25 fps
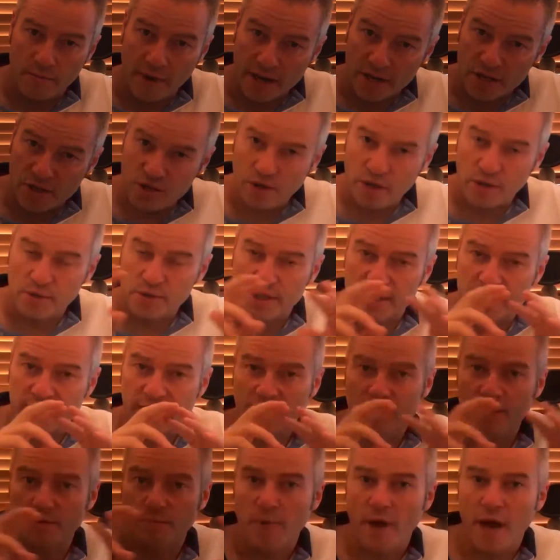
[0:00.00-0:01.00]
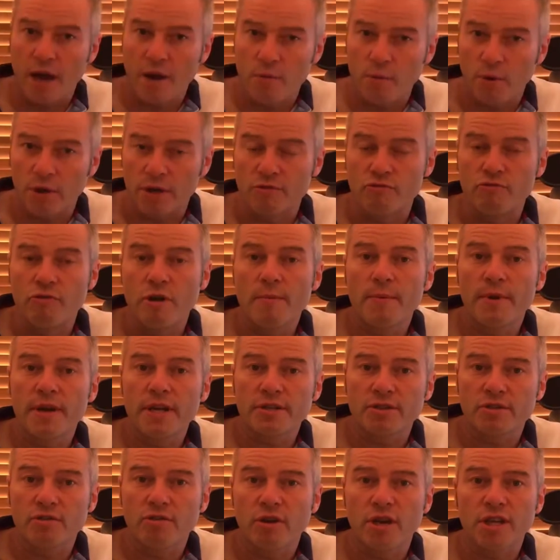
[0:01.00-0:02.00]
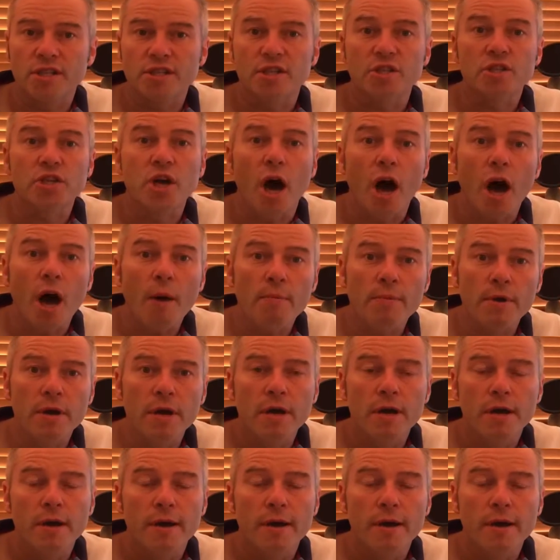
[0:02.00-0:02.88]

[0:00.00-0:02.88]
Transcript: make sure you understand about what the ribbon is across the top.